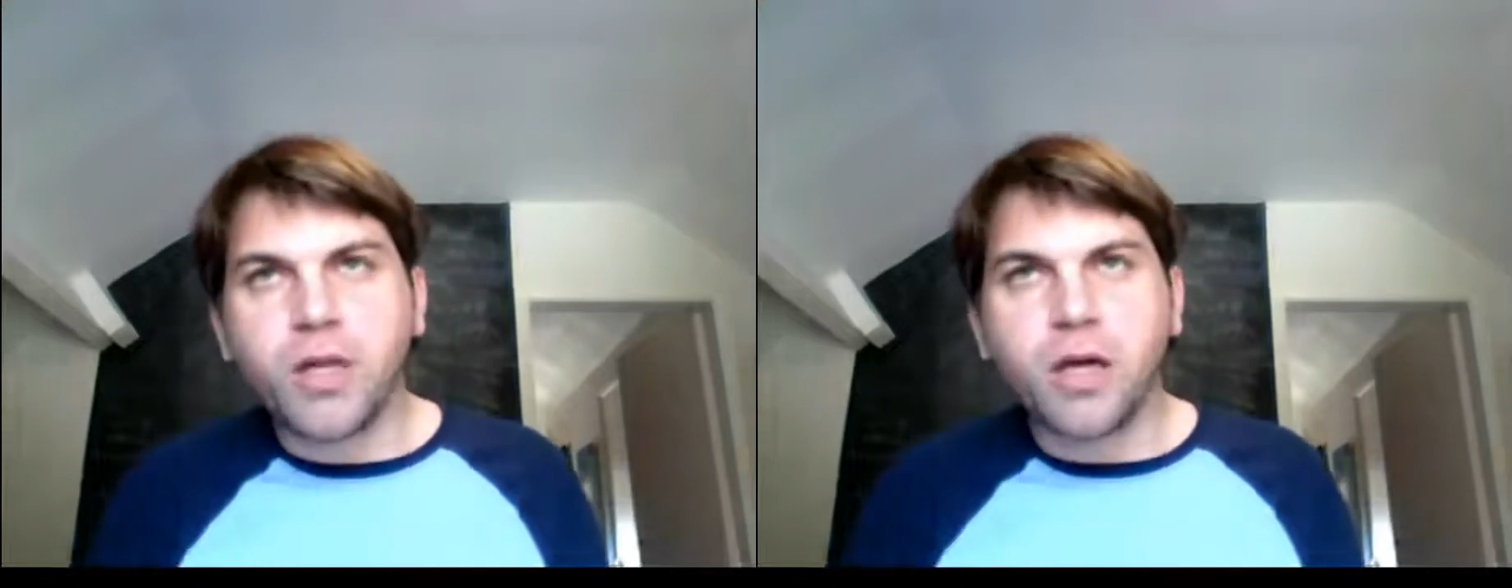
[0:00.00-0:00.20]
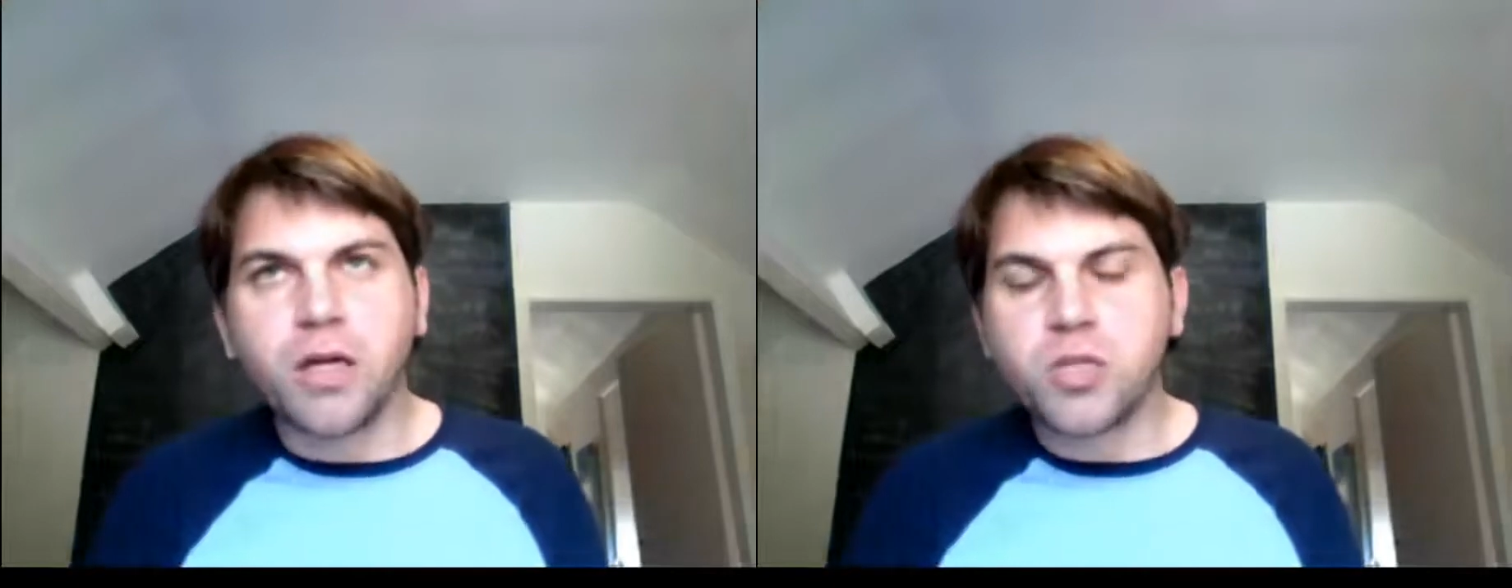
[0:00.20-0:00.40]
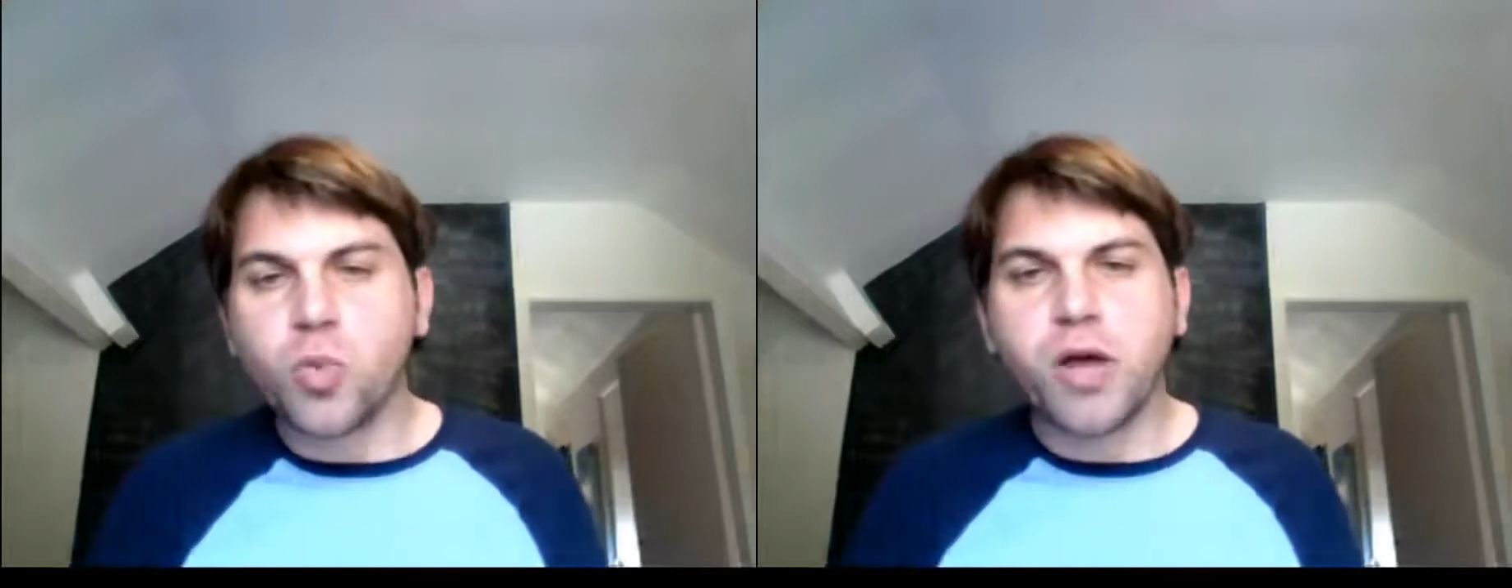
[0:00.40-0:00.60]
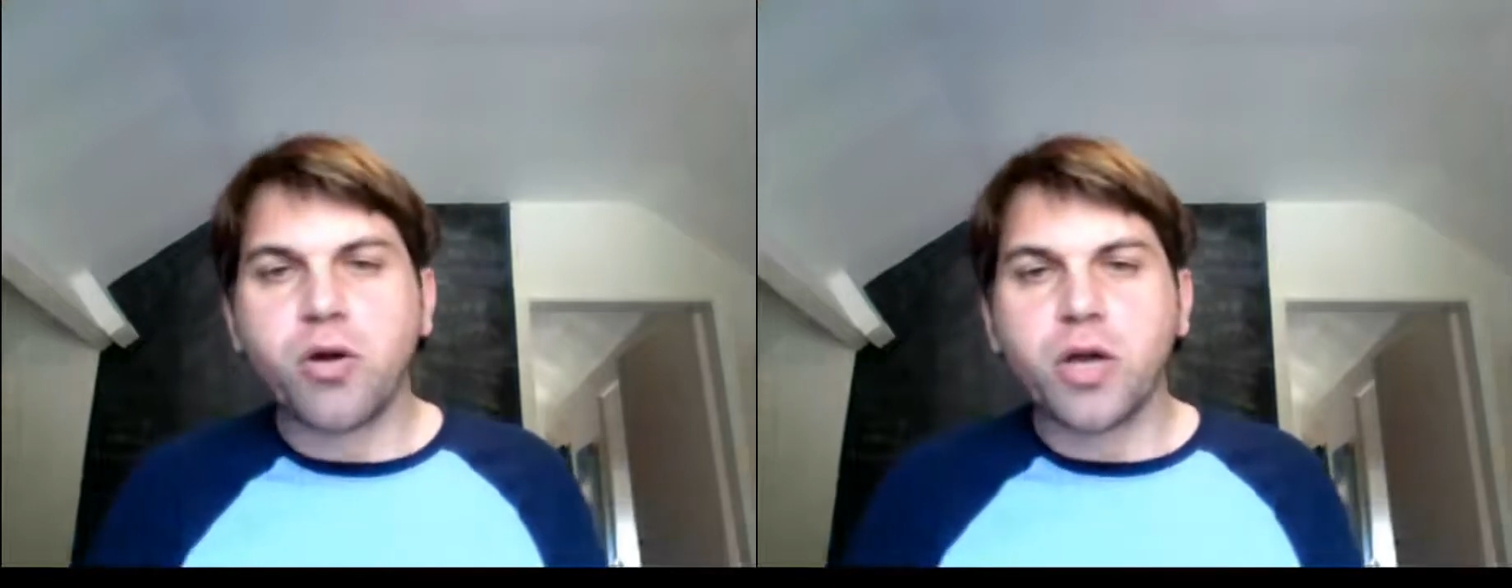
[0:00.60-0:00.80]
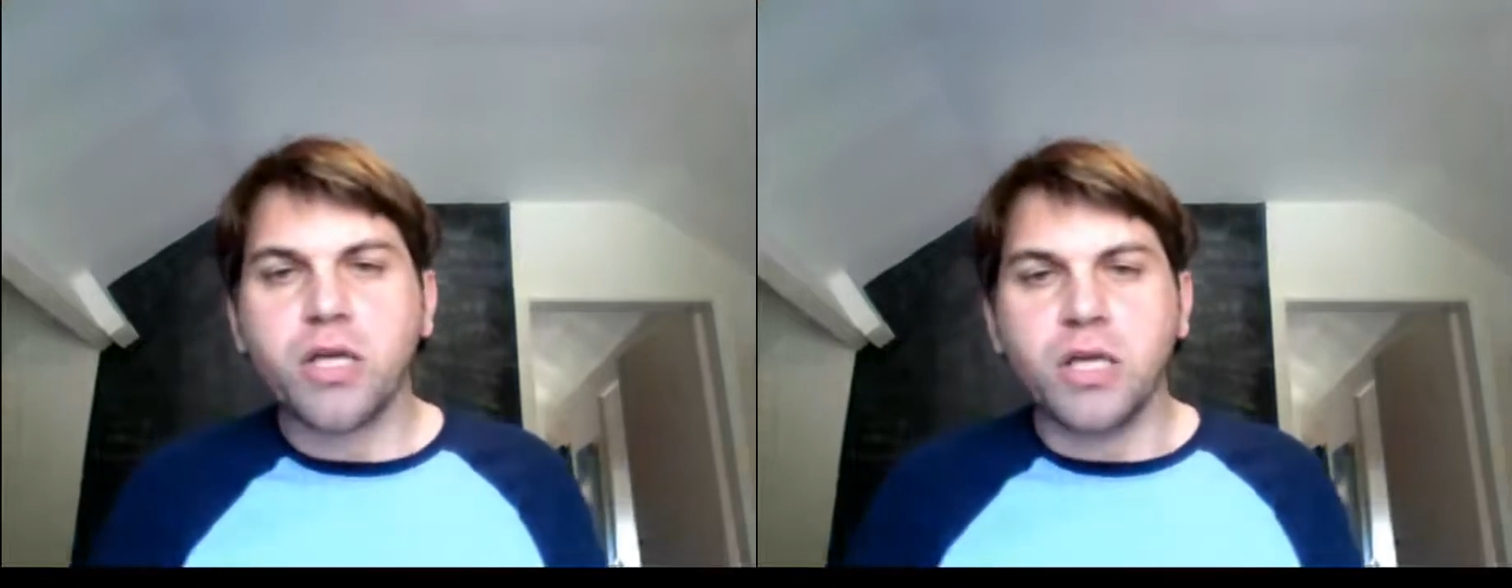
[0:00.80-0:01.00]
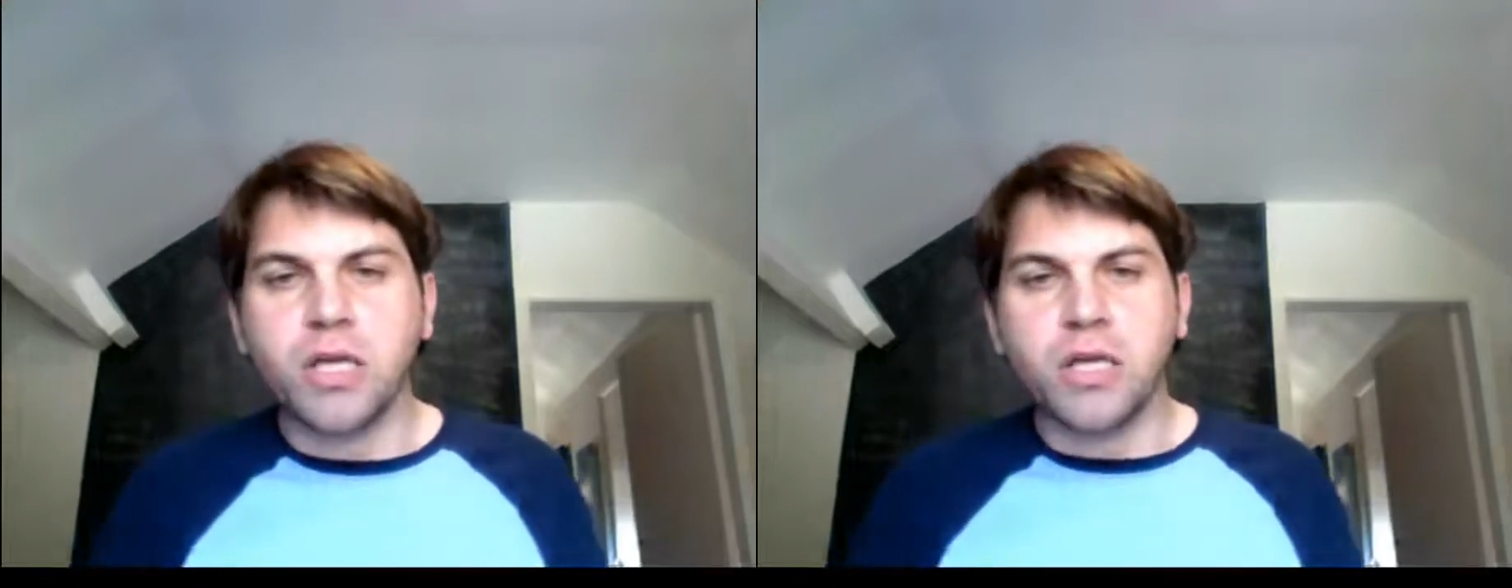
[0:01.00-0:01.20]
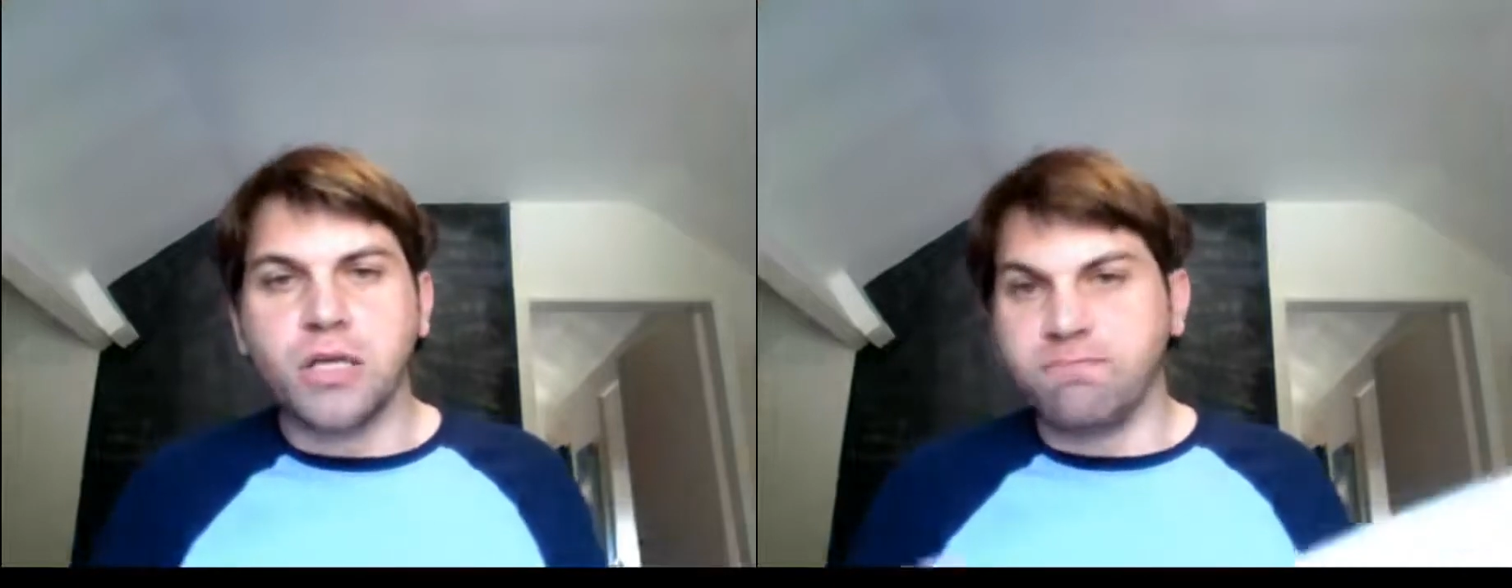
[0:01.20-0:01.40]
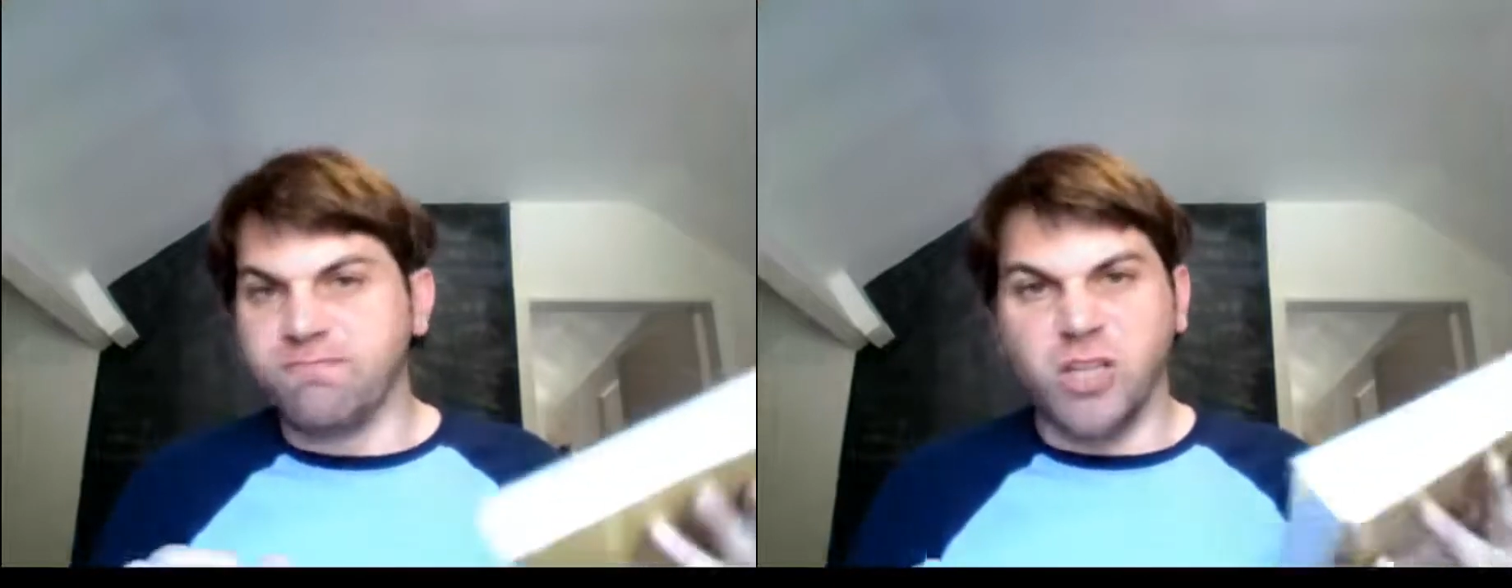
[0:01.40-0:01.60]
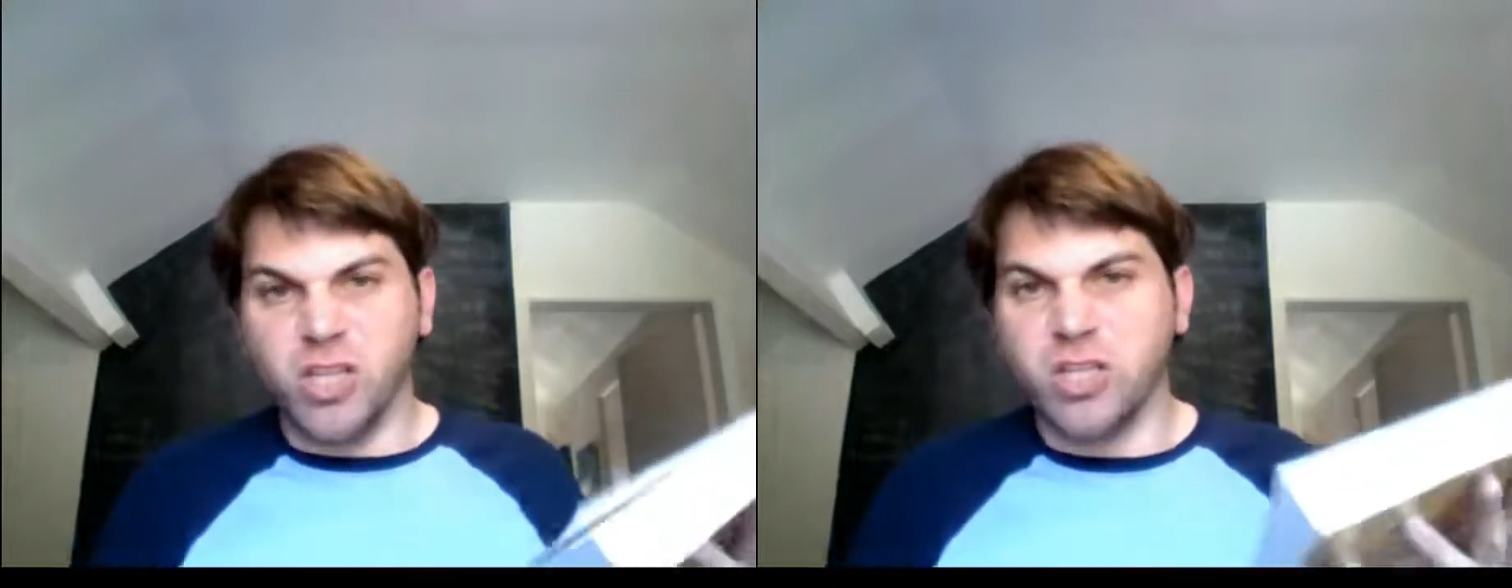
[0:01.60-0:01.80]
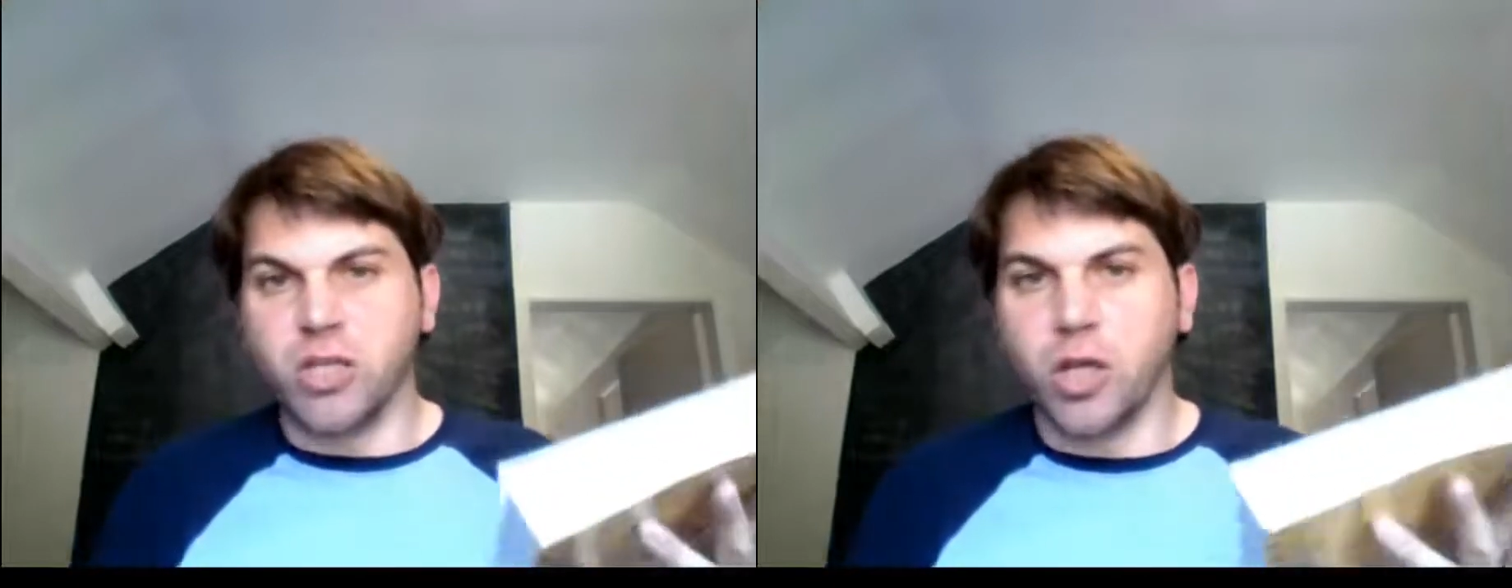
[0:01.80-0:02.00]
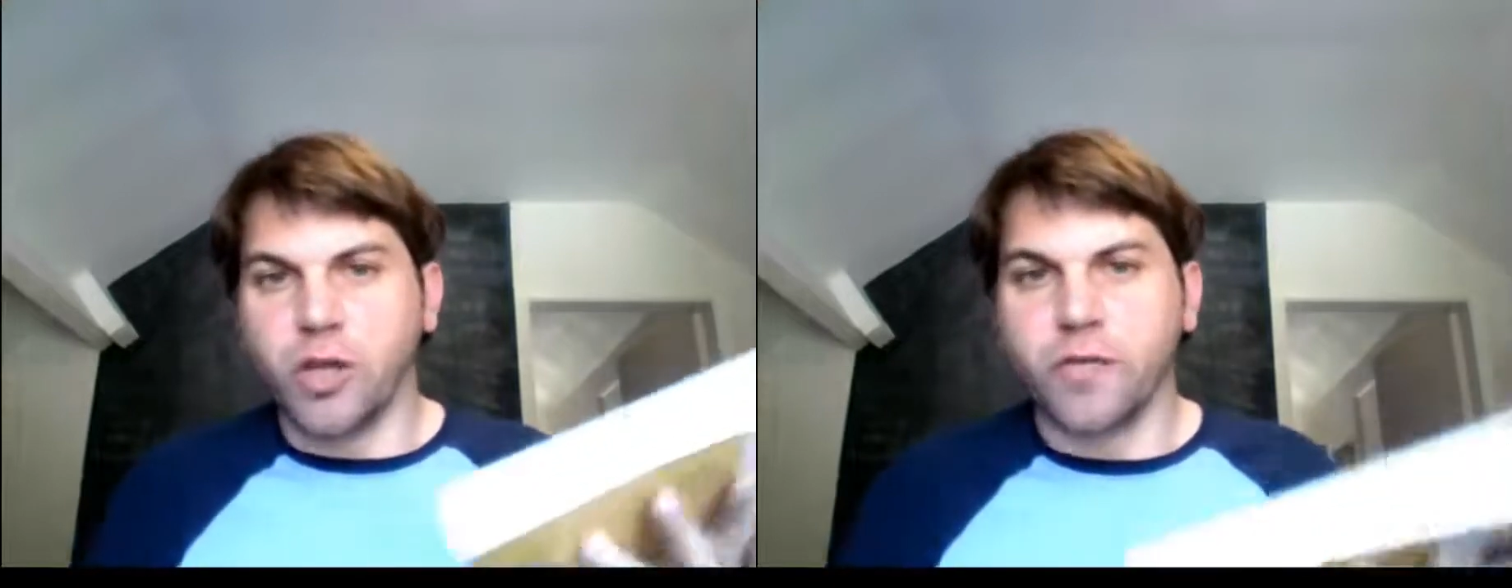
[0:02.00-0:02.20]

uh, it's where I learned a lot